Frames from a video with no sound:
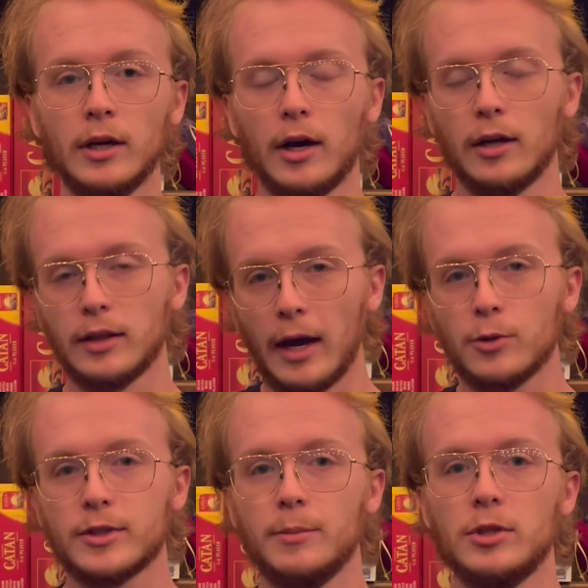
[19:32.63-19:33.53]

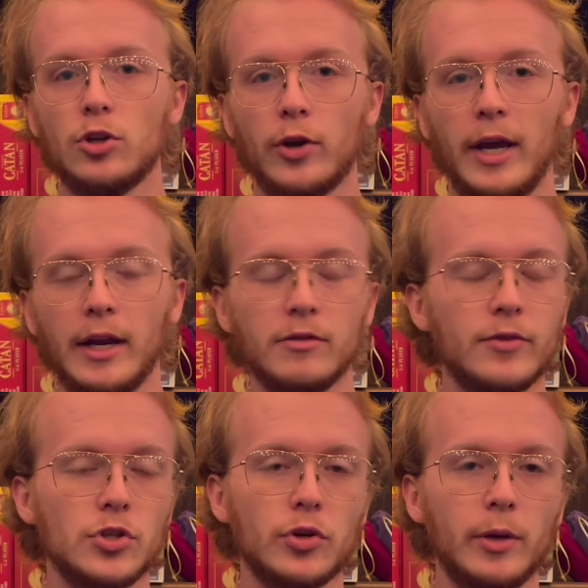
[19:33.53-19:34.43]
allows them to create
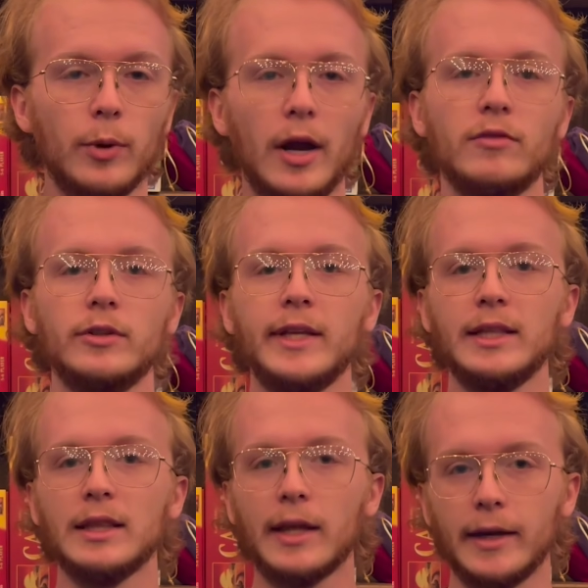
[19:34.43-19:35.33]
infantry wherever they'd
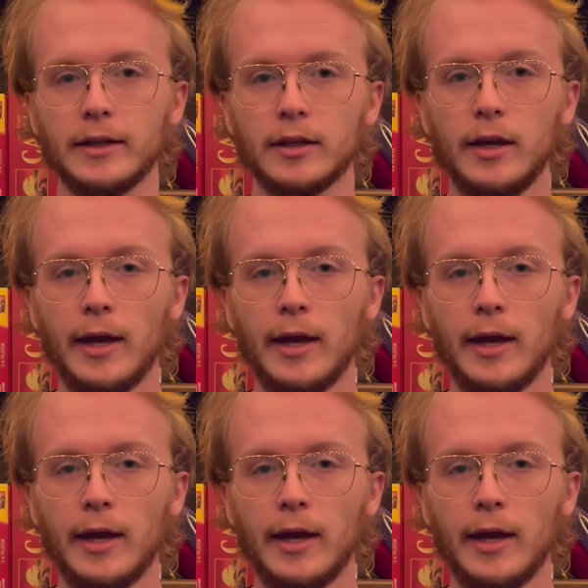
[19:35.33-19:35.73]
like,